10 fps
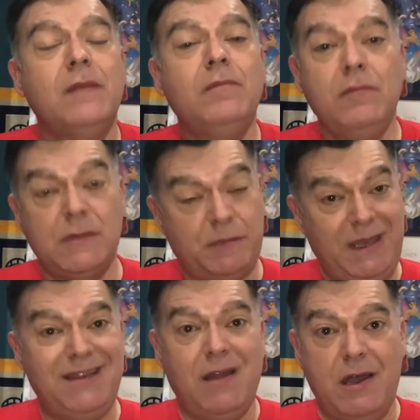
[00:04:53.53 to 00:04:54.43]

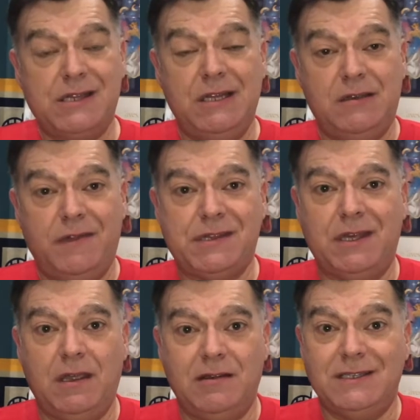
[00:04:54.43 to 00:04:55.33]
Speak nicely to the
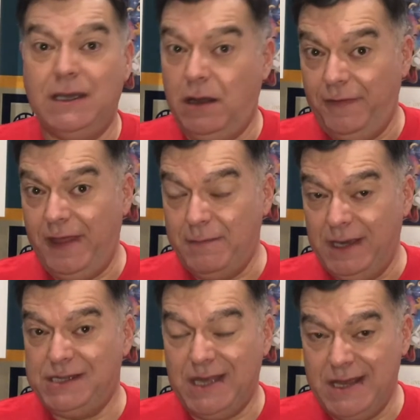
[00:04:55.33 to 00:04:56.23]
security guard. They may
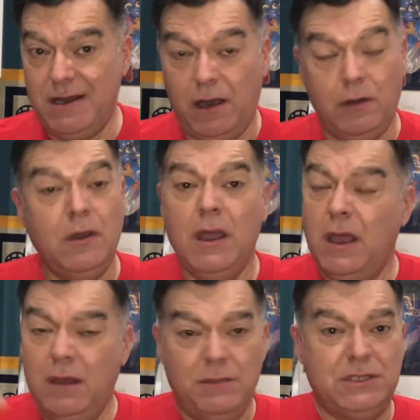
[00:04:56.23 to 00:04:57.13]
say no,
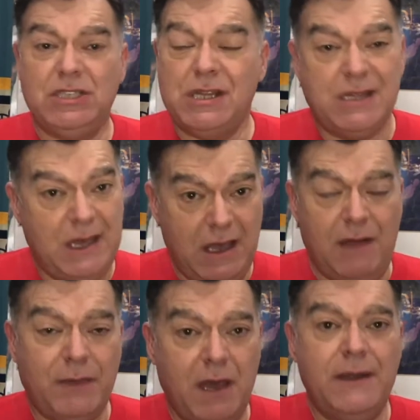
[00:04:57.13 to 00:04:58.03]
but just say,
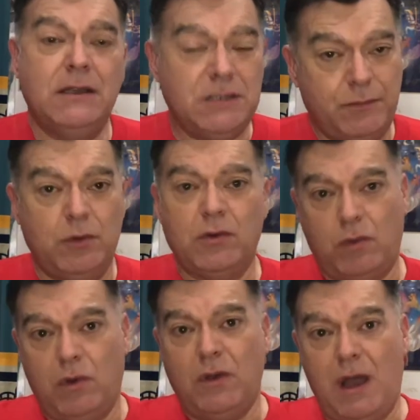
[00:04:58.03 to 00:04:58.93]
I'm going into
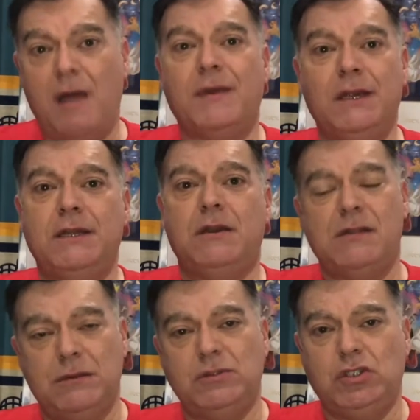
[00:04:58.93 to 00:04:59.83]
Boardwalk, I'm going to do
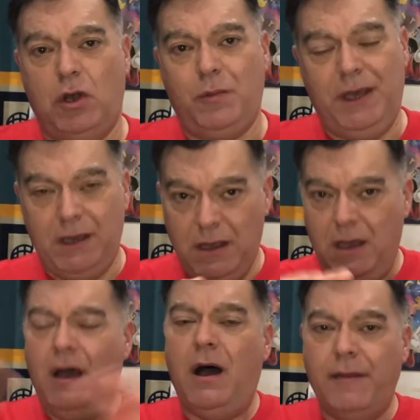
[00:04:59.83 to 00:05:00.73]
some shopping,
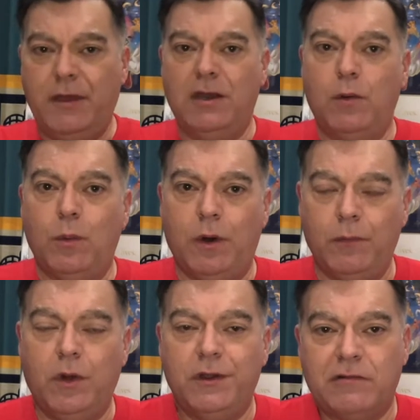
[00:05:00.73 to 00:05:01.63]
I'm going to
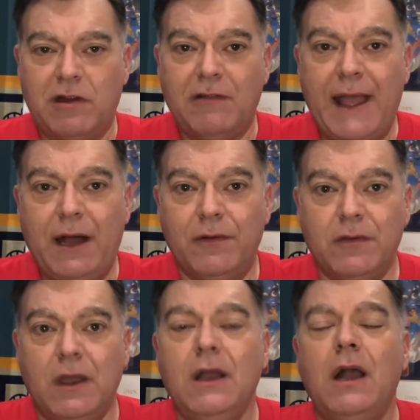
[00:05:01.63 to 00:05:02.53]
wander around.
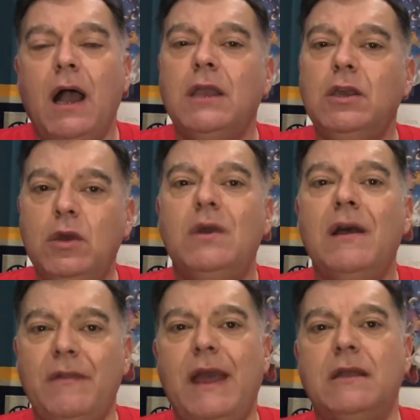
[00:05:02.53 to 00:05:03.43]
You
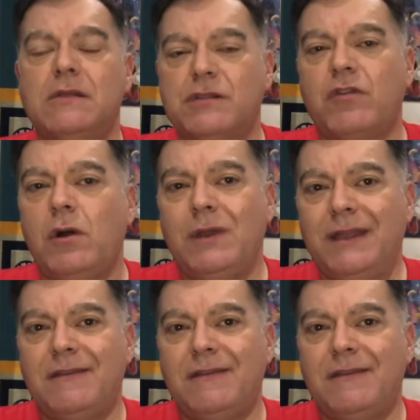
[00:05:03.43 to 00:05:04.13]
can then stroll into